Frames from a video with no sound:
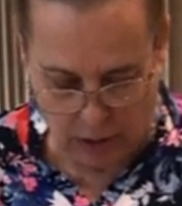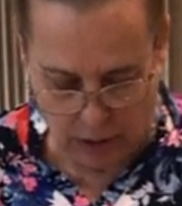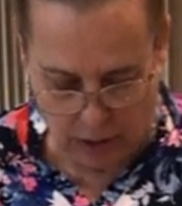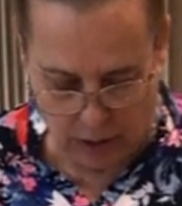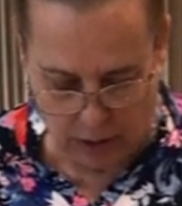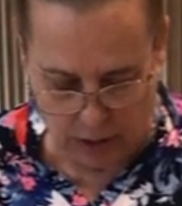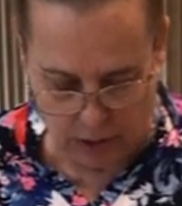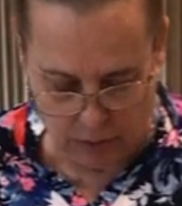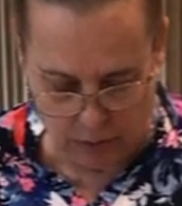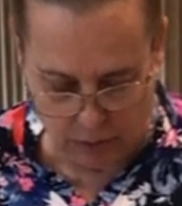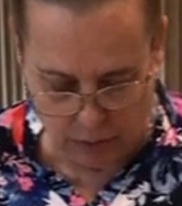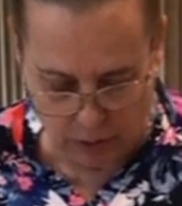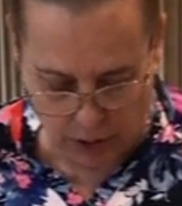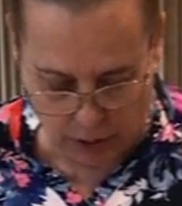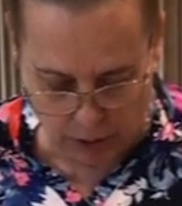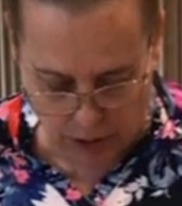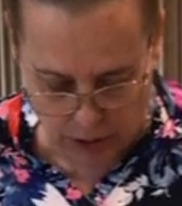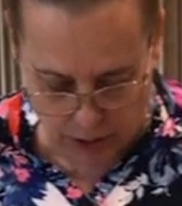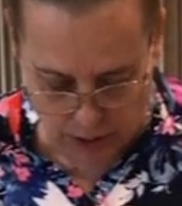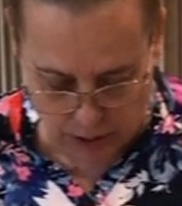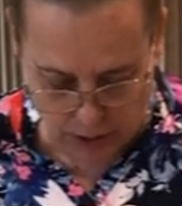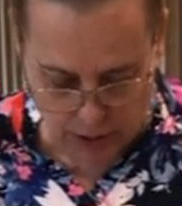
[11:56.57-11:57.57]
It's
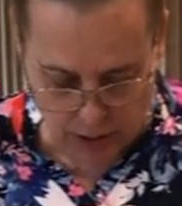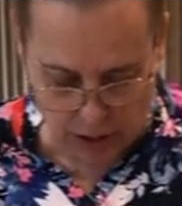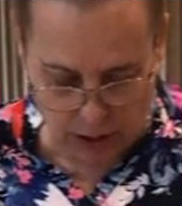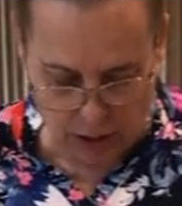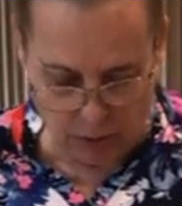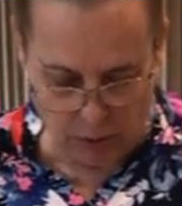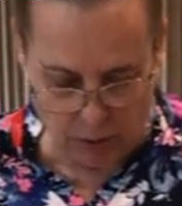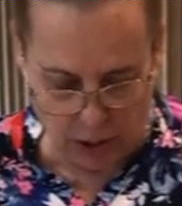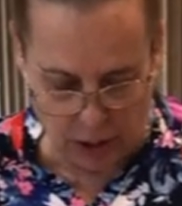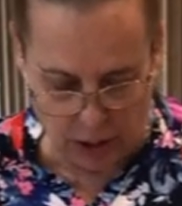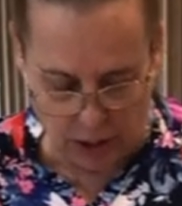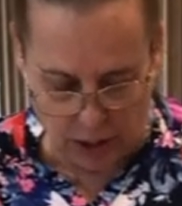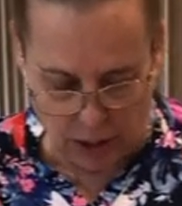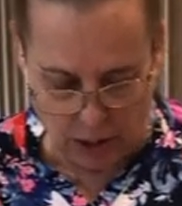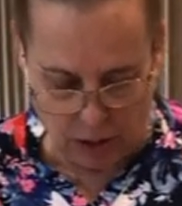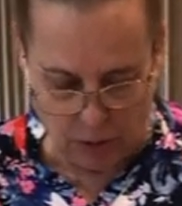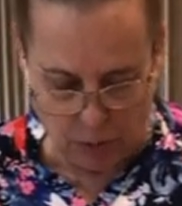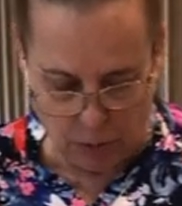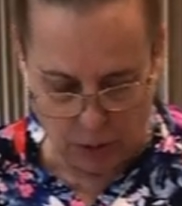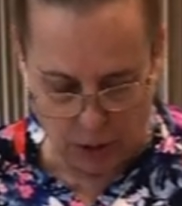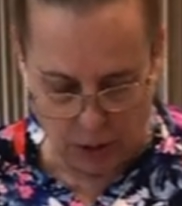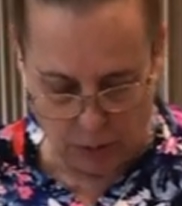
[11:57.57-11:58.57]
very sticky right now,
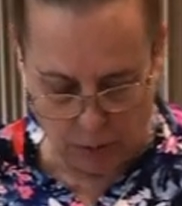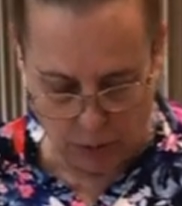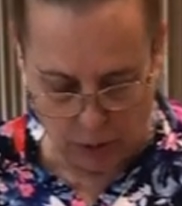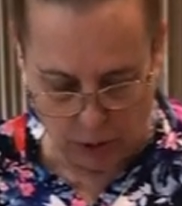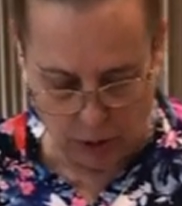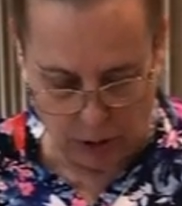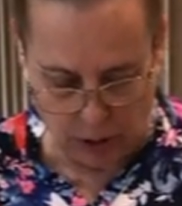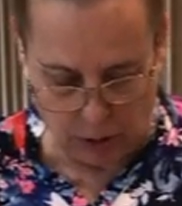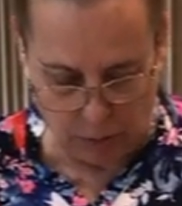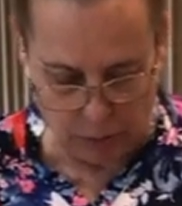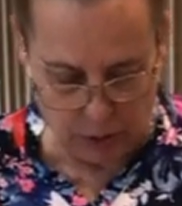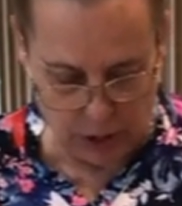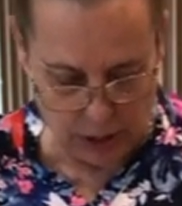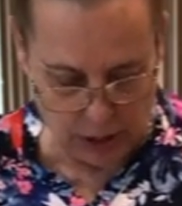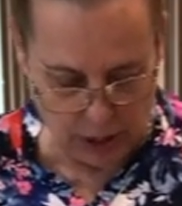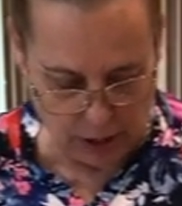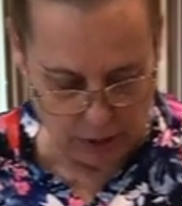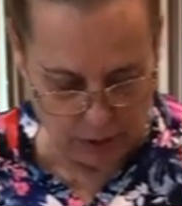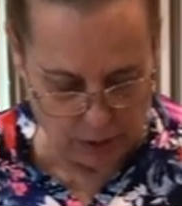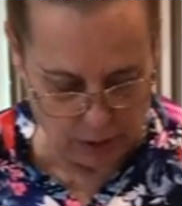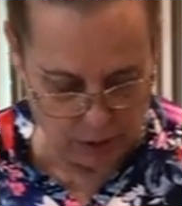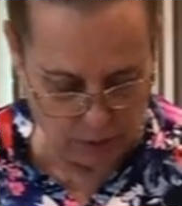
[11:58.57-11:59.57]
but it will come
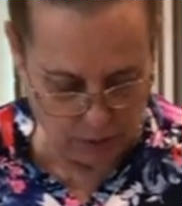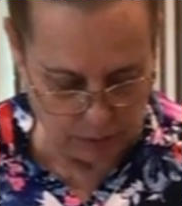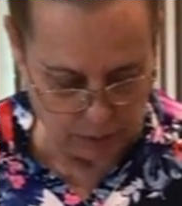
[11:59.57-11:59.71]
together.